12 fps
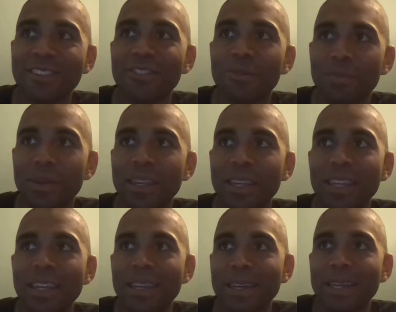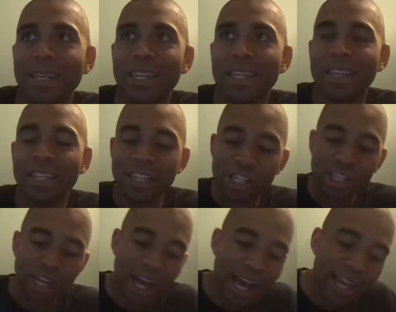to be the
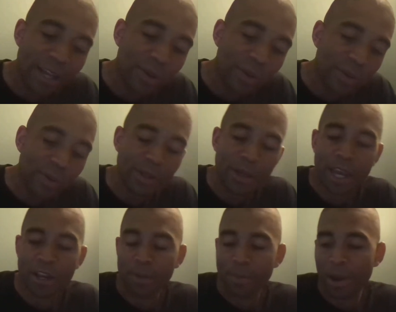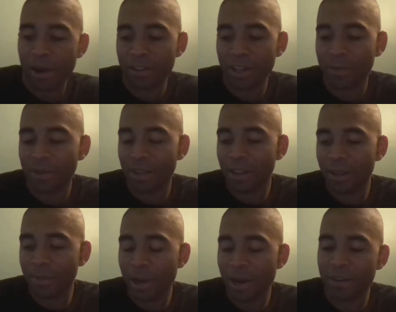child and your parents, and the
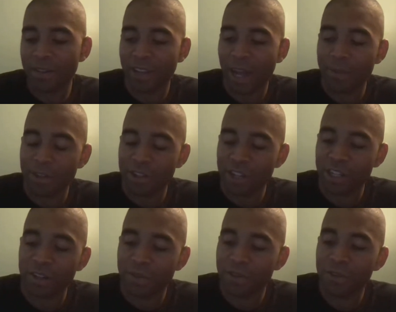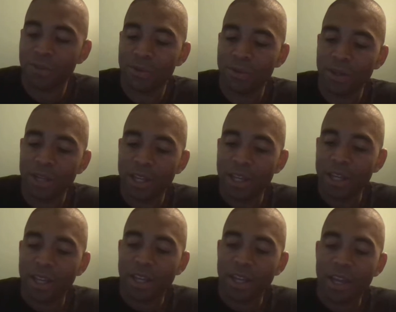parent is the opposite gender of you.
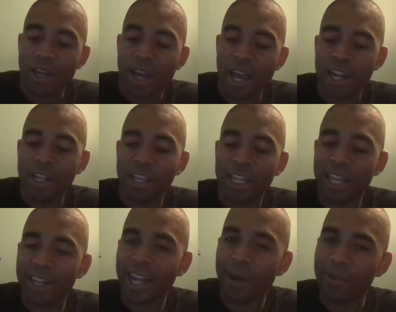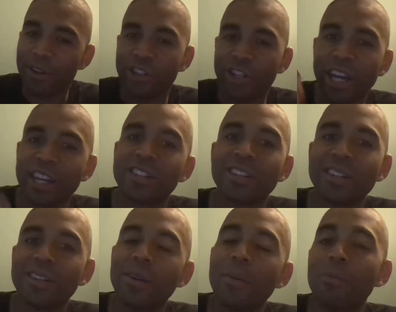And you get that rejection.
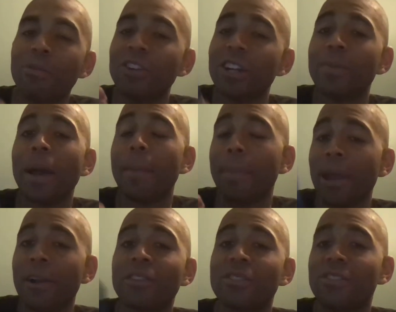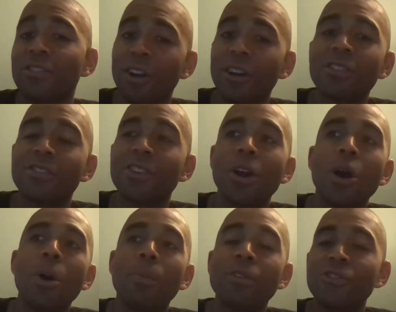Rejected by a parent sucks,
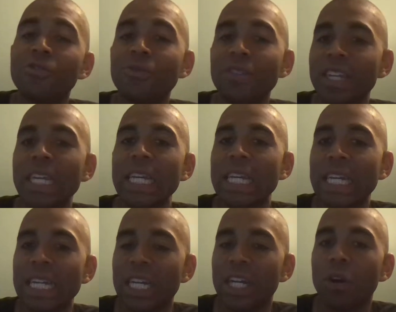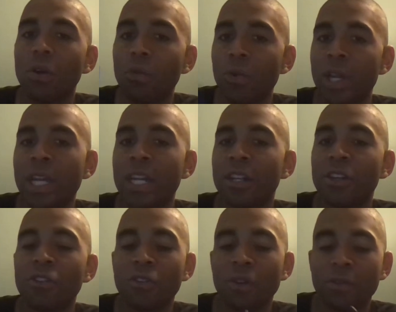but it's unique when
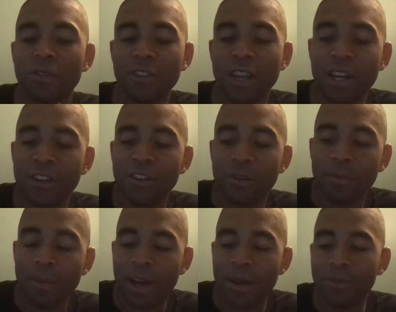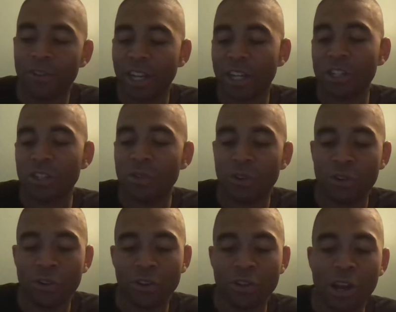your son and your mom rejects you, or
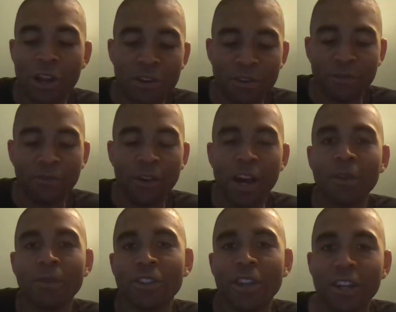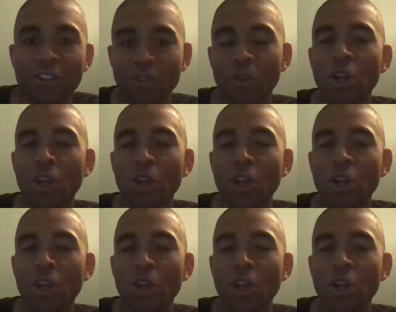your daughter and your father rejects you.